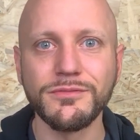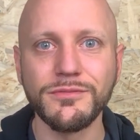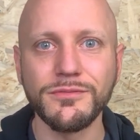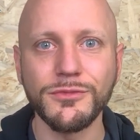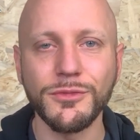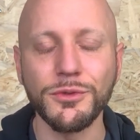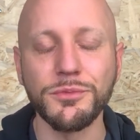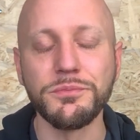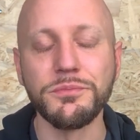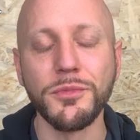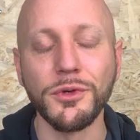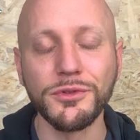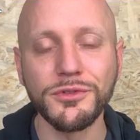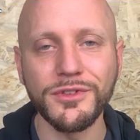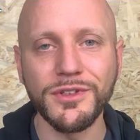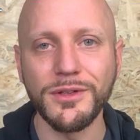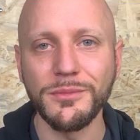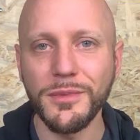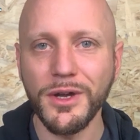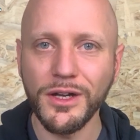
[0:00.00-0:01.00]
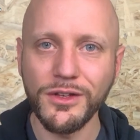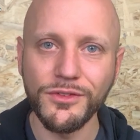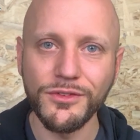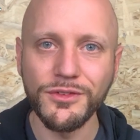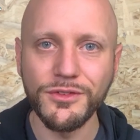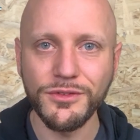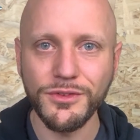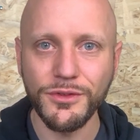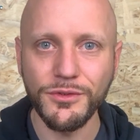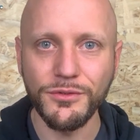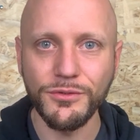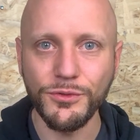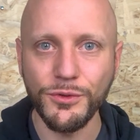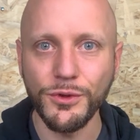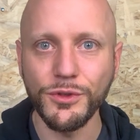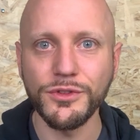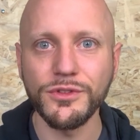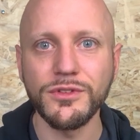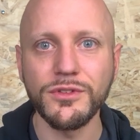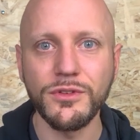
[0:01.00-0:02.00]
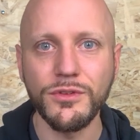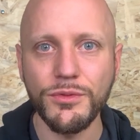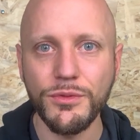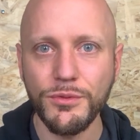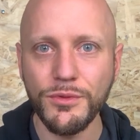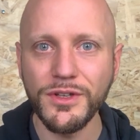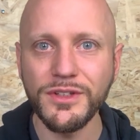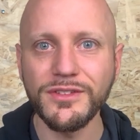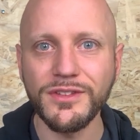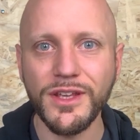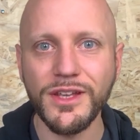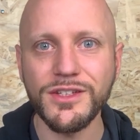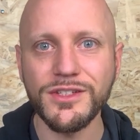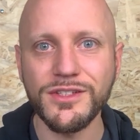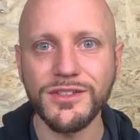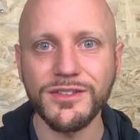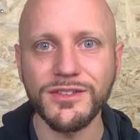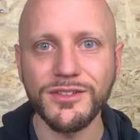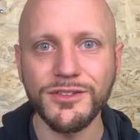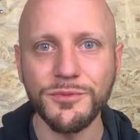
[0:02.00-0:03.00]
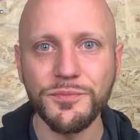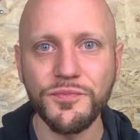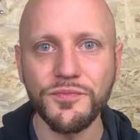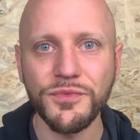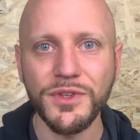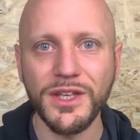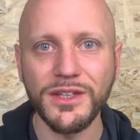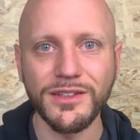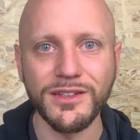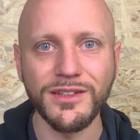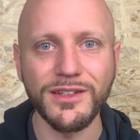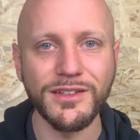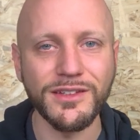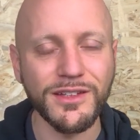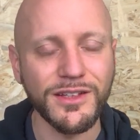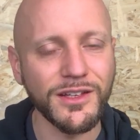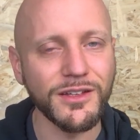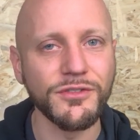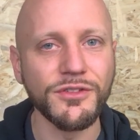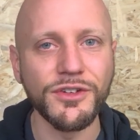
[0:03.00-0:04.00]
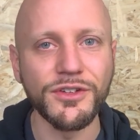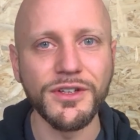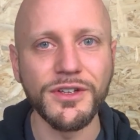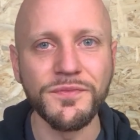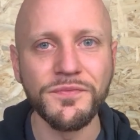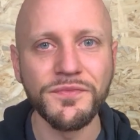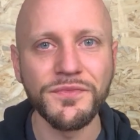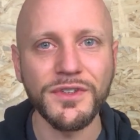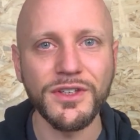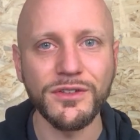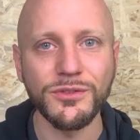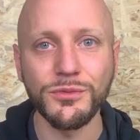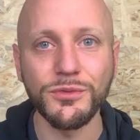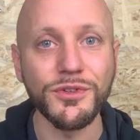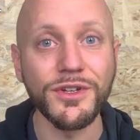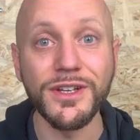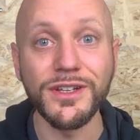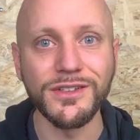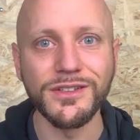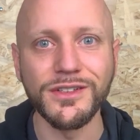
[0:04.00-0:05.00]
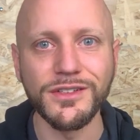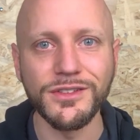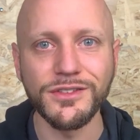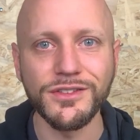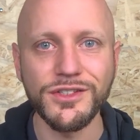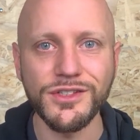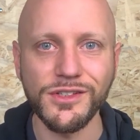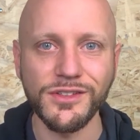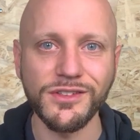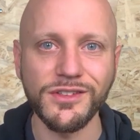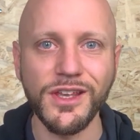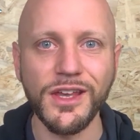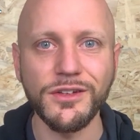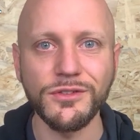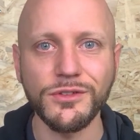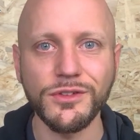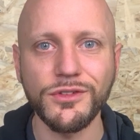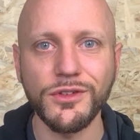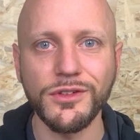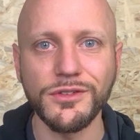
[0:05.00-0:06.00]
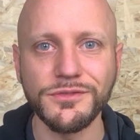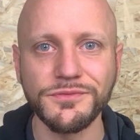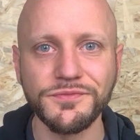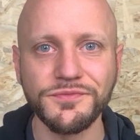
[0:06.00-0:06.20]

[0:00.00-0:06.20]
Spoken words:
or mostly about, the first three stages, and the delivery is really just the end result.